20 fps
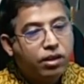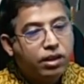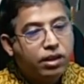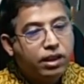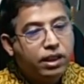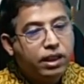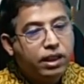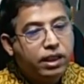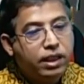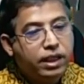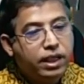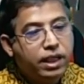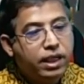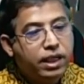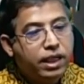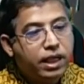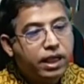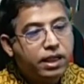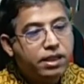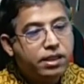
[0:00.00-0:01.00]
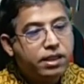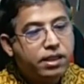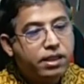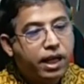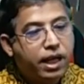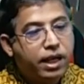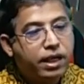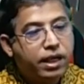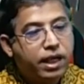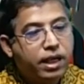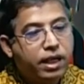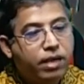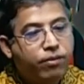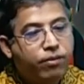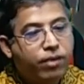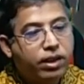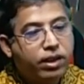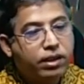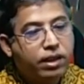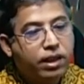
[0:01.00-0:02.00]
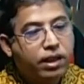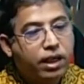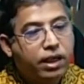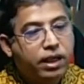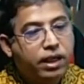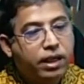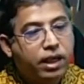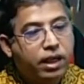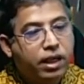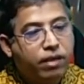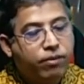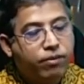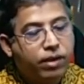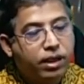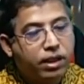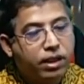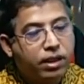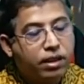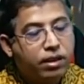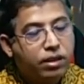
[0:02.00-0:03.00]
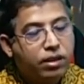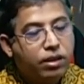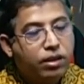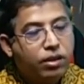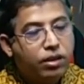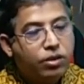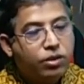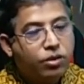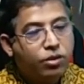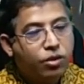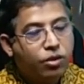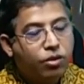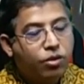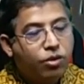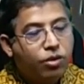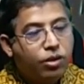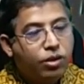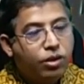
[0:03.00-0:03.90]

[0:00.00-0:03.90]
it indicates secondary infection and need antibiotic. So